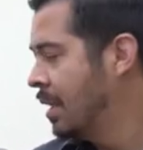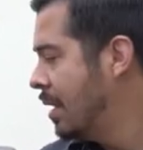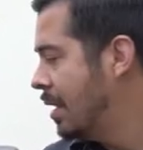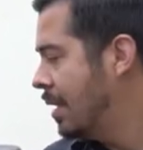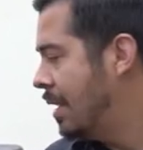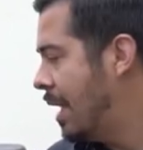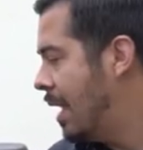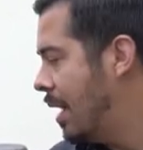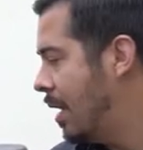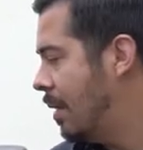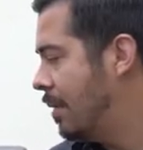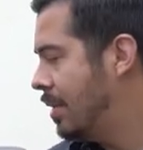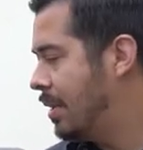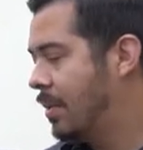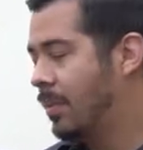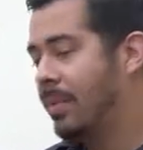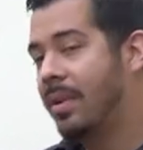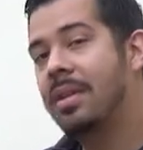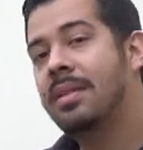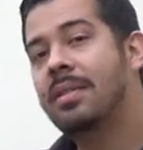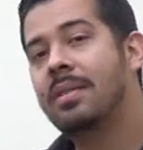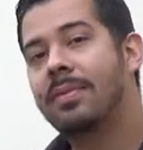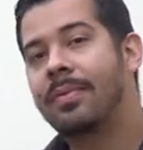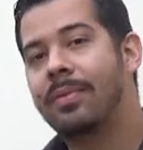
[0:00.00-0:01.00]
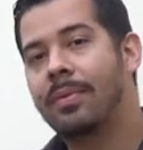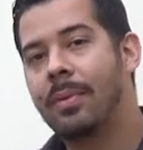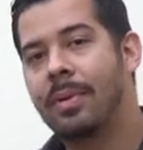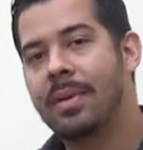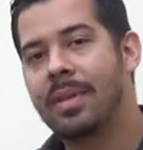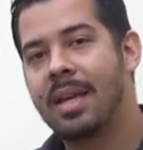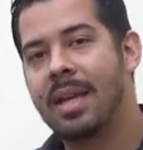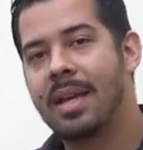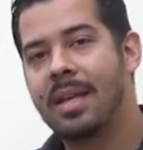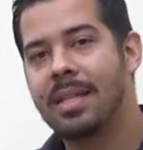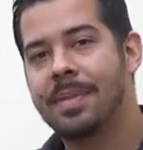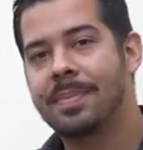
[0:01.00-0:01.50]
Now, the reason for
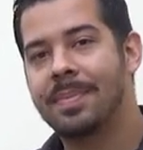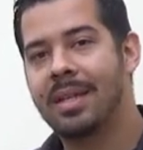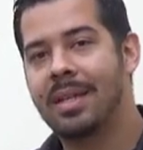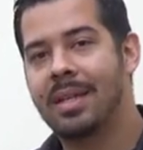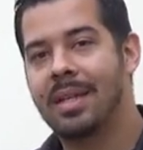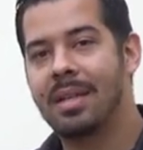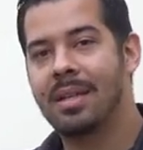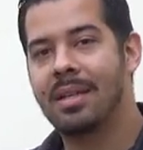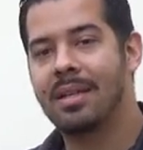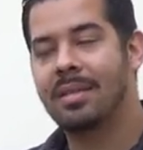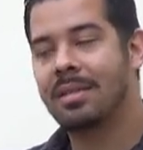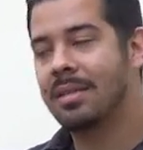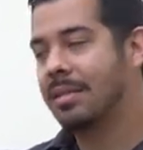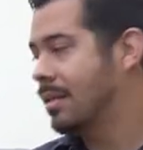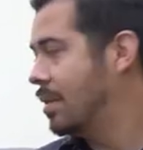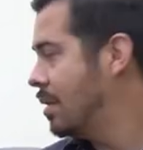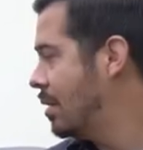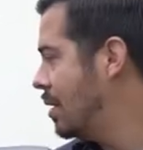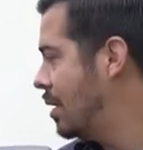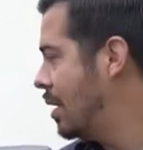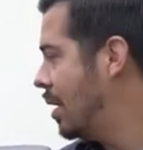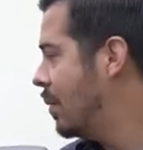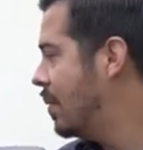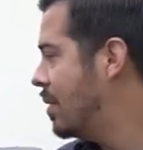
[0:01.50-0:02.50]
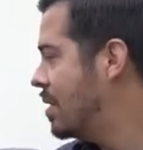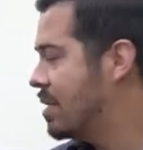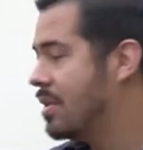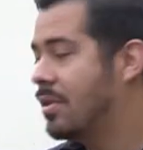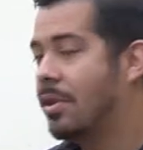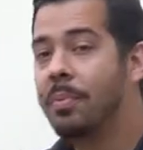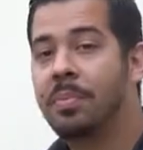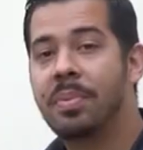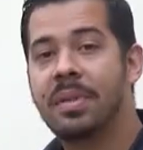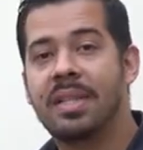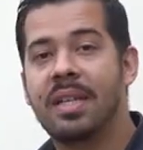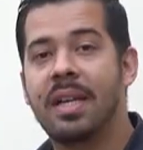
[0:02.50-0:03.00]
that is because there was
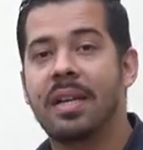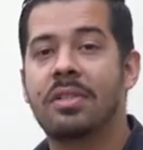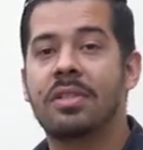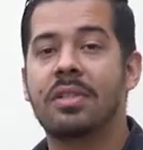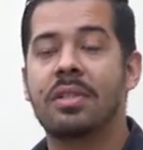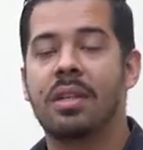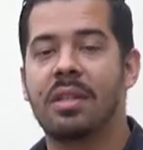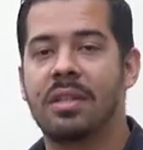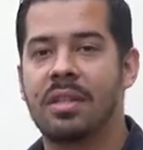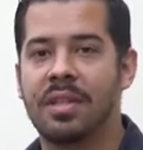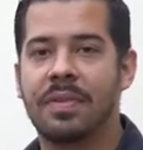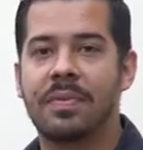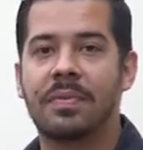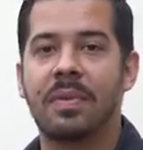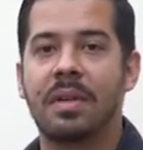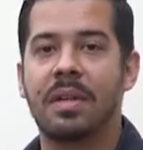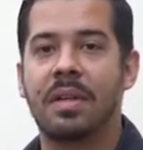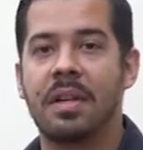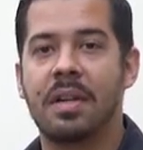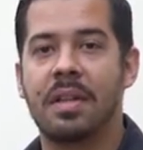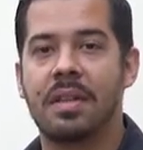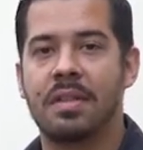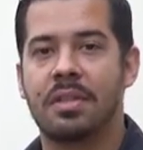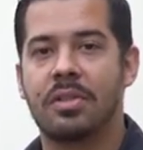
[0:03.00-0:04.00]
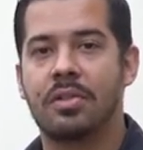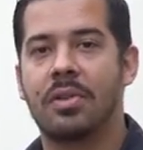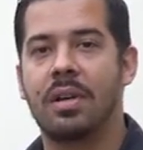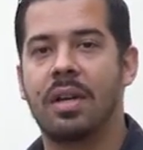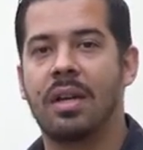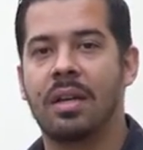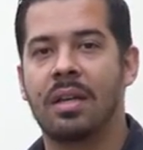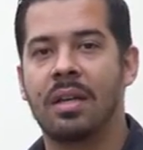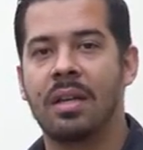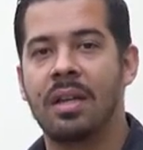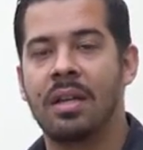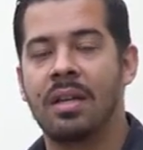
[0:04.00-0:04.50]
no protection on this front end of this truck.